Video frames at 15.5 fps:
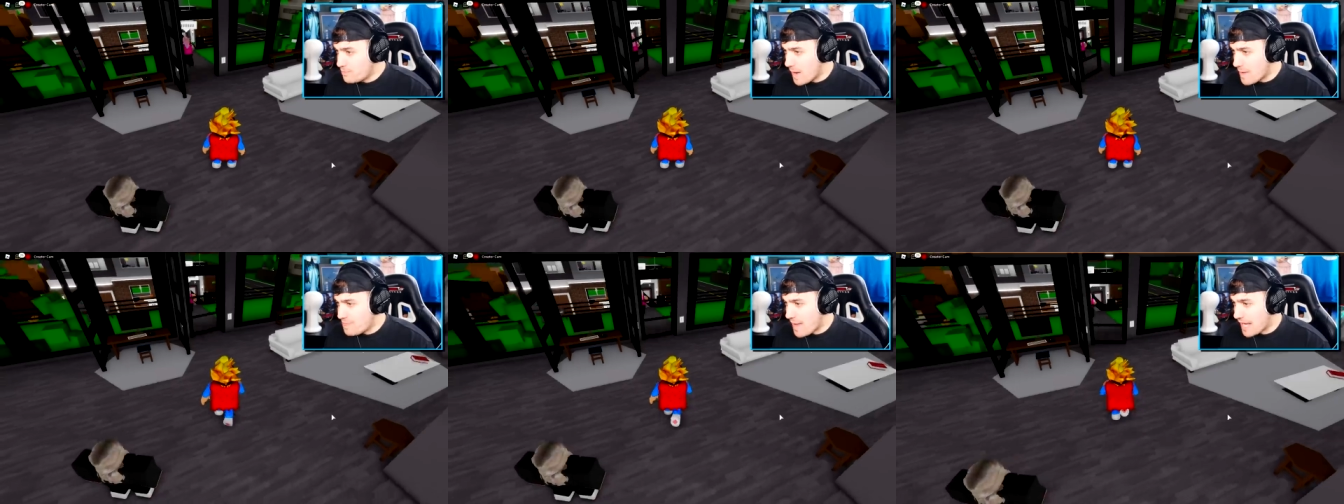your
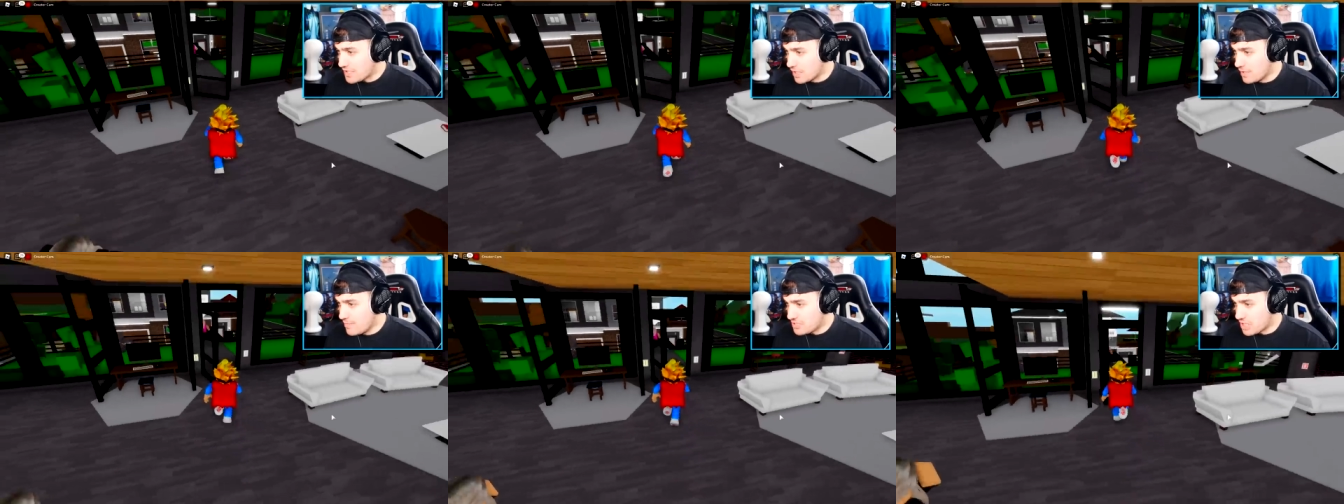butt
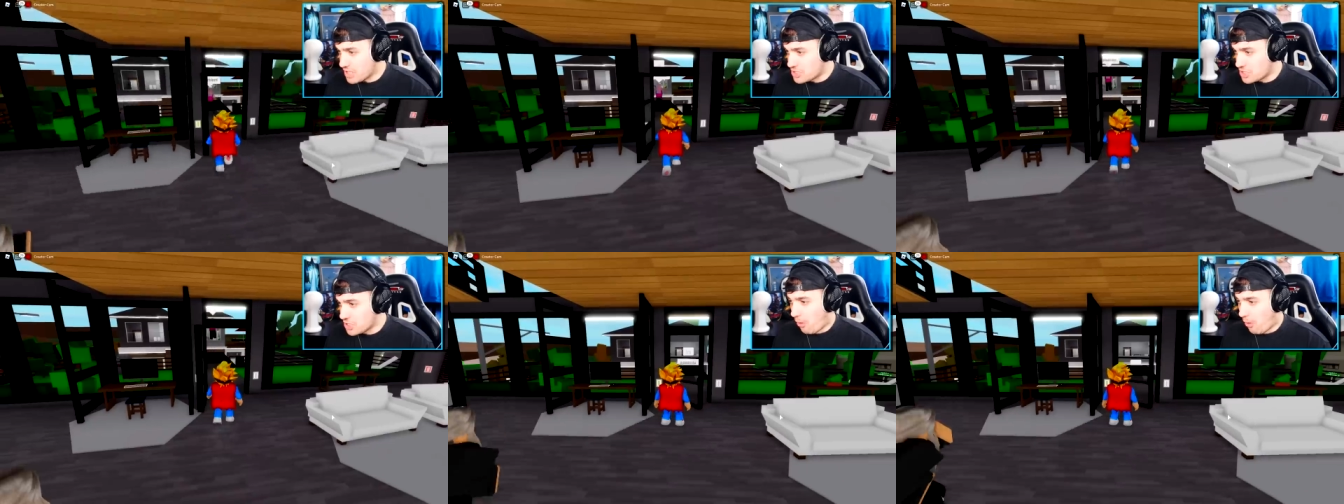back here,
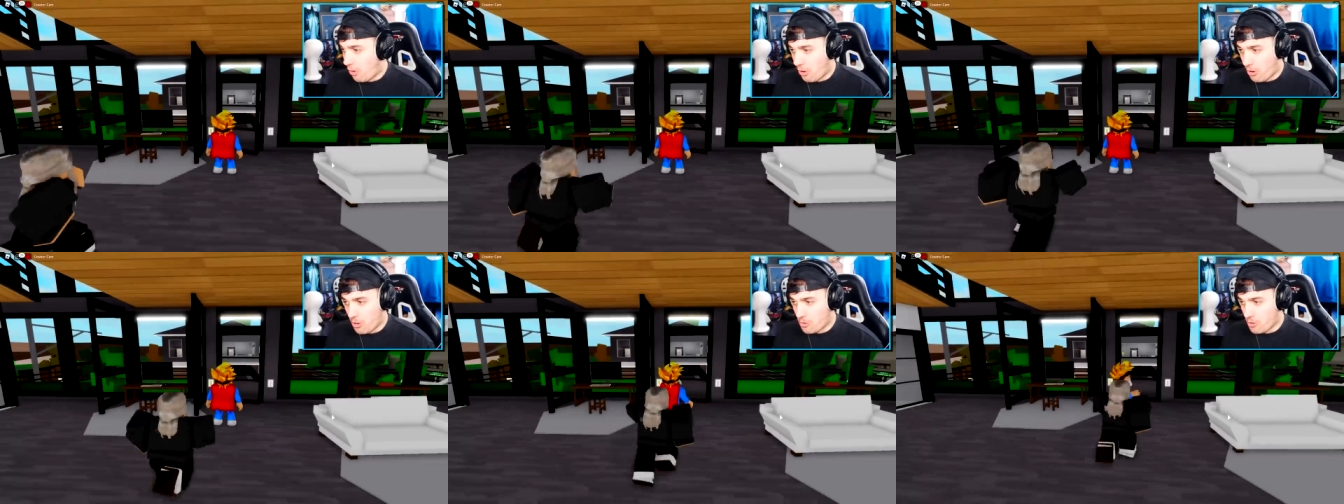missus!
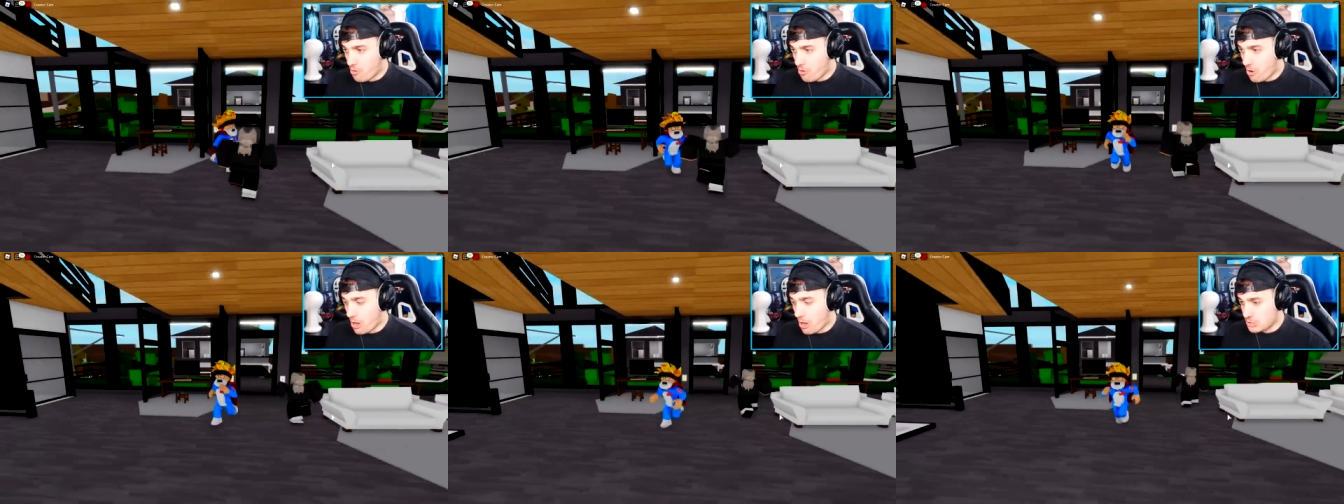
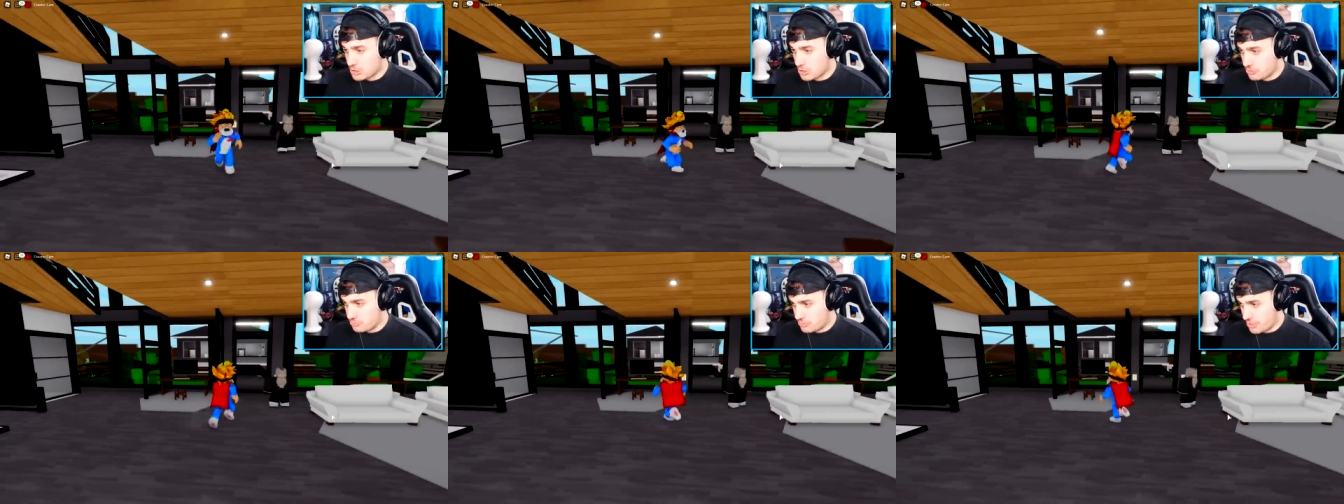Oh, I
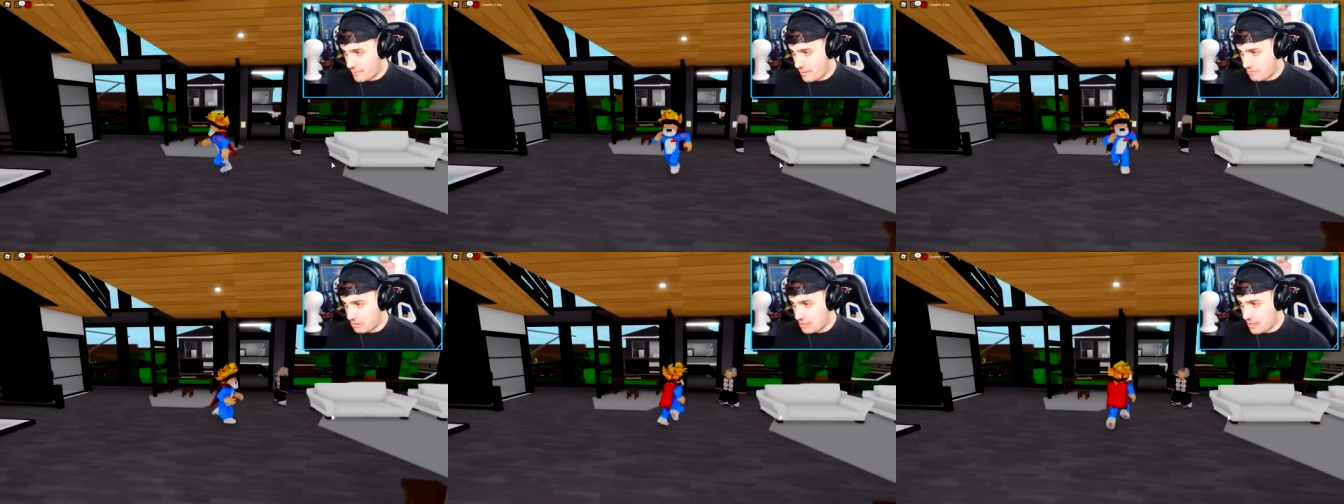should
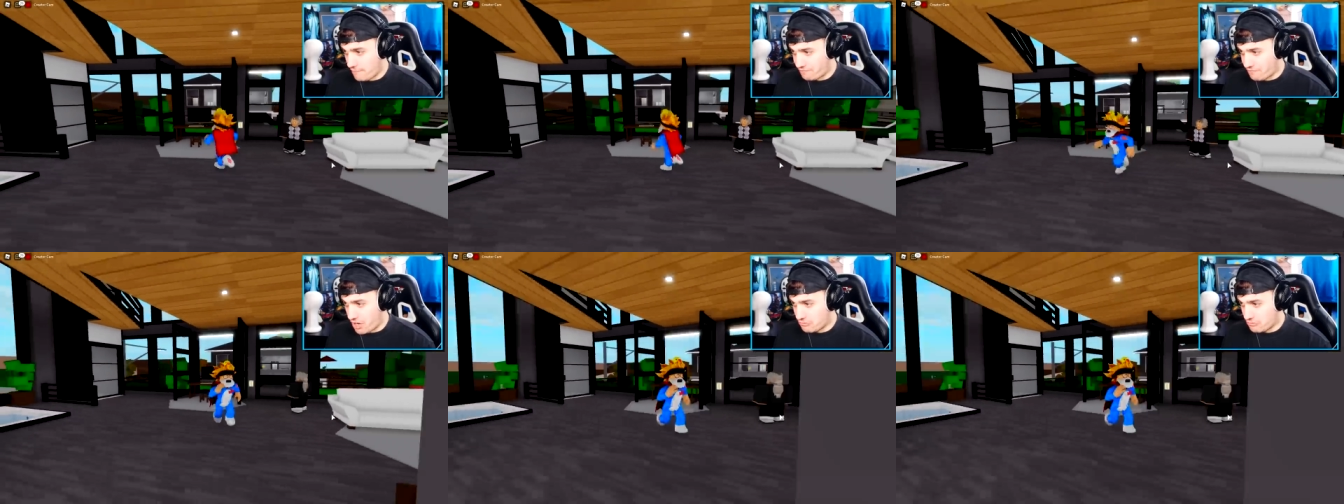give her the left